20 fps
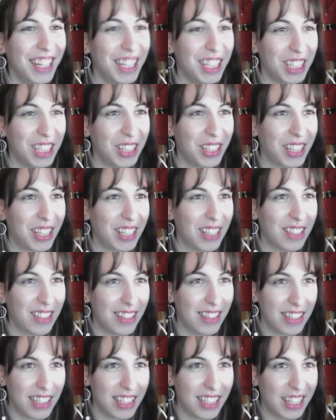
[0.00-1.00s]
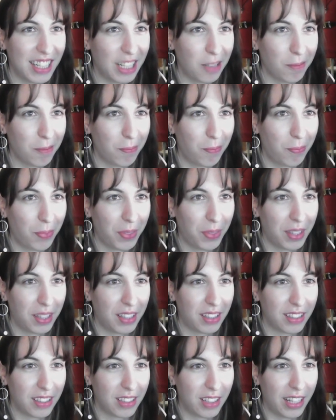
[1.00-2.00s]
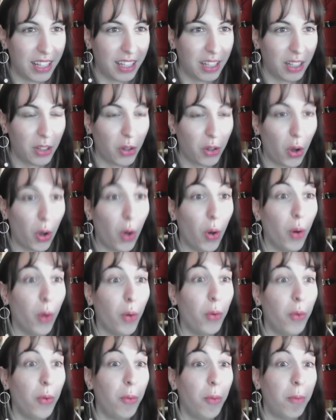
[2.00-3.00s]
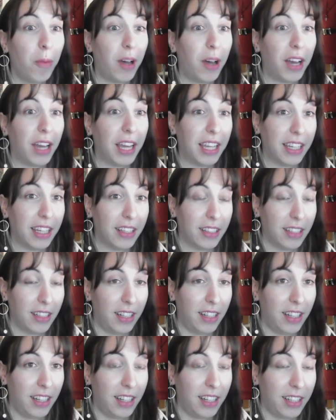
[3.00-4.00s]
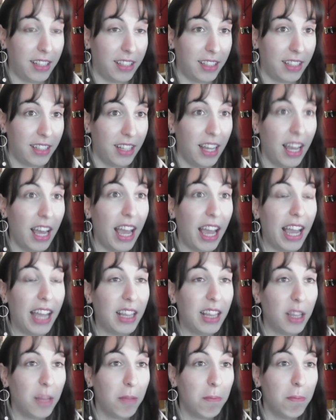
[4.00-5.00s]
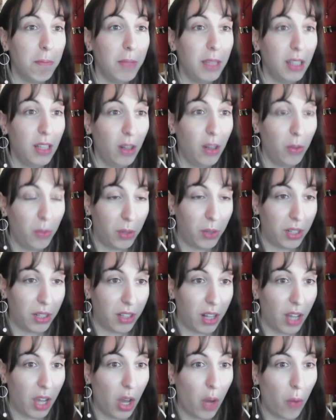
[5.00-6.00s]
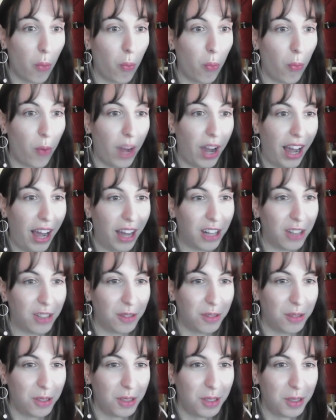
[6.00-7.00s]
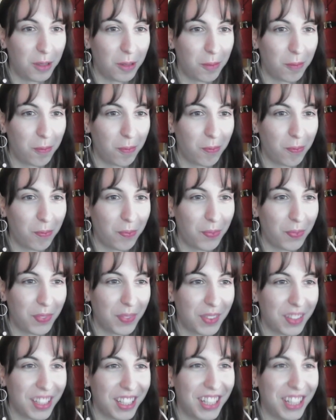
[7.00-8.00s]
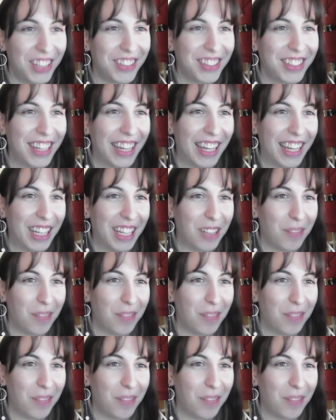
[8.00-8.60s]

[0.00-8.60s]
Okay, this is T. Let's take a look. Oh my god. At the middle one. Wow. Okay.